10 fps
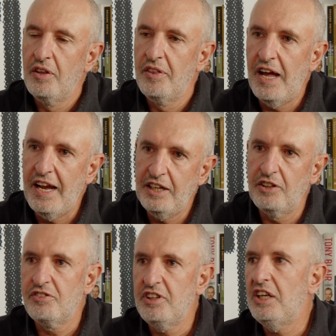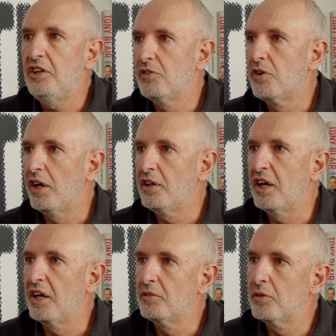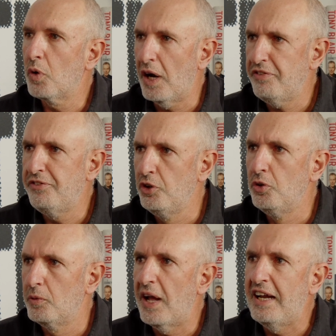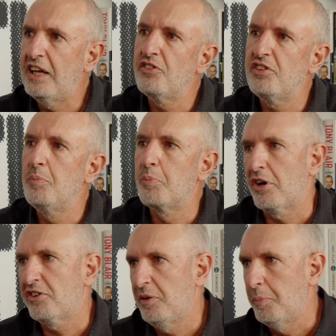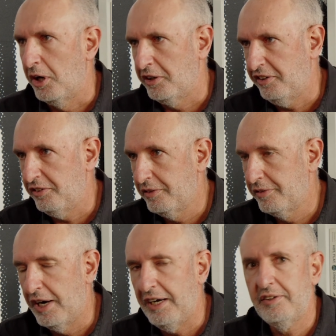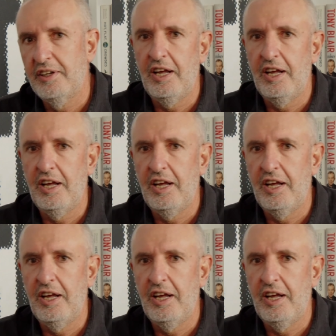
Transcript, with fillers: the ANC, you've got uh, quite a few ANC proxy parties, Correct. right?